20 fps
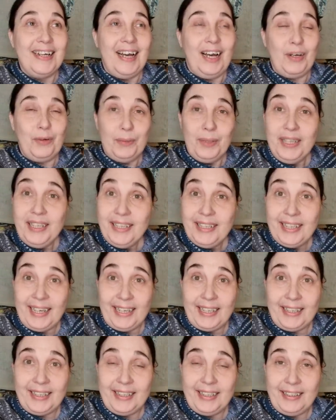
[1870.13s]
I really
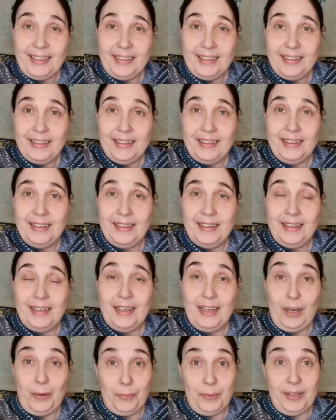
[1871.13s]
like it.
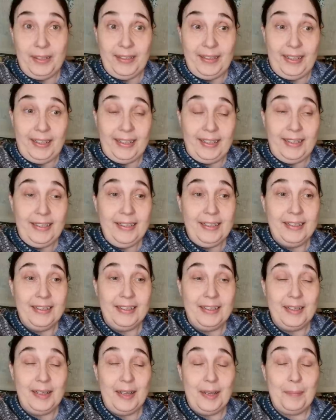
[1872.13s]
I really like it.
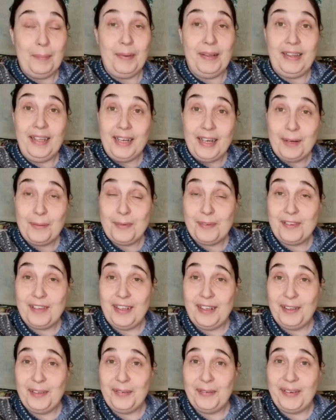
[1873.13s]
But then I was
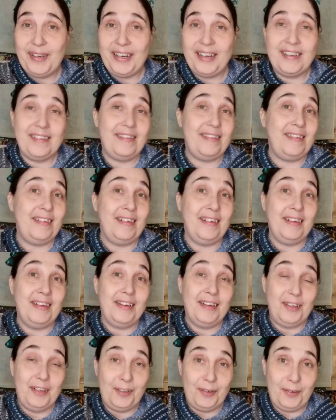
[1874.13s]
telling you guys,
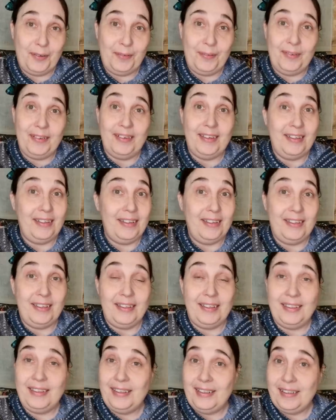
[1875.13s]
you know,
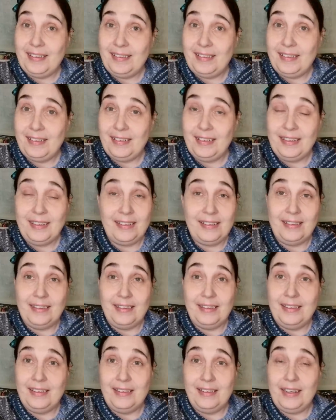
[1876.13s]
it doesn't, it,
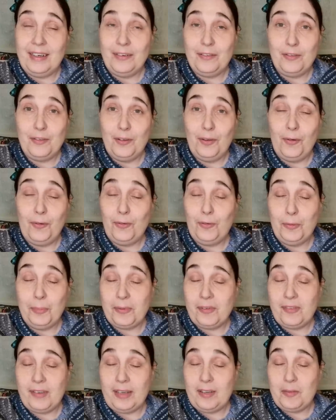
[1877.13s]
there's no
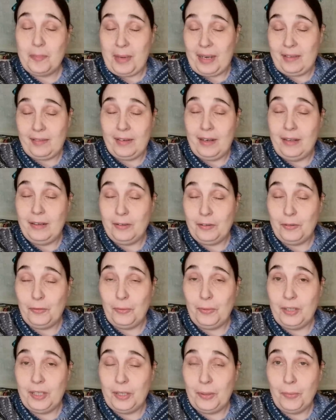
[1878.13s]
supersize max colors,
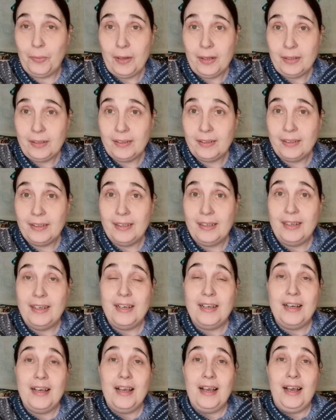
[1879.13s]
which I want.
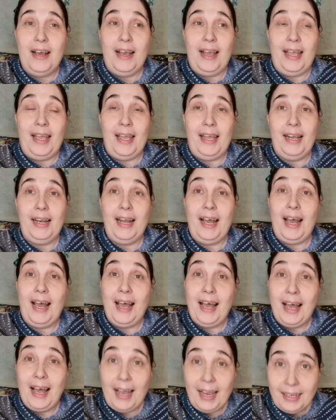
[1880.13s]
And
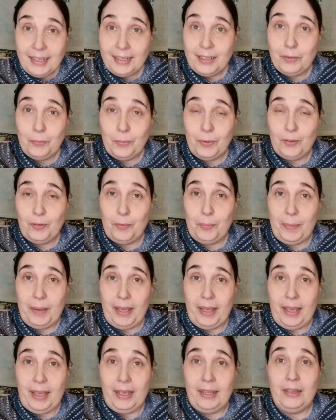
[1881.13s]
I didn't want to
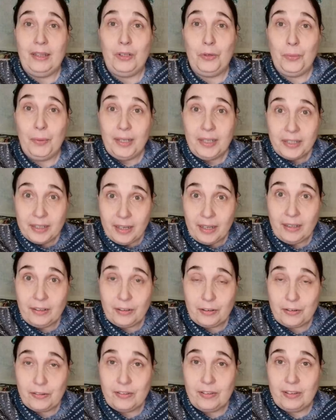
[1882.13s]
pay the
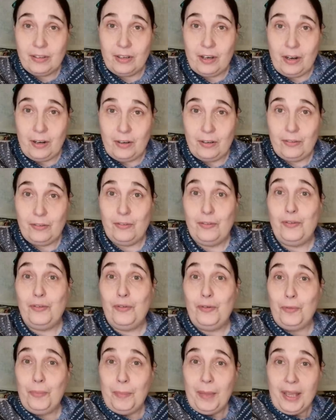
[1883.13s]
$20 it cost
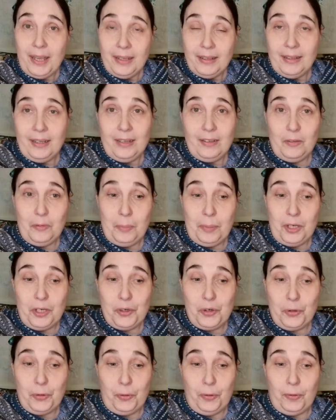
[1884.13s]
to make that
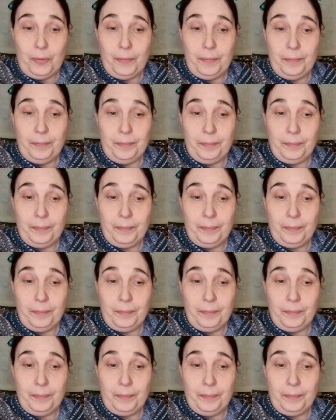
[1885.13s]
special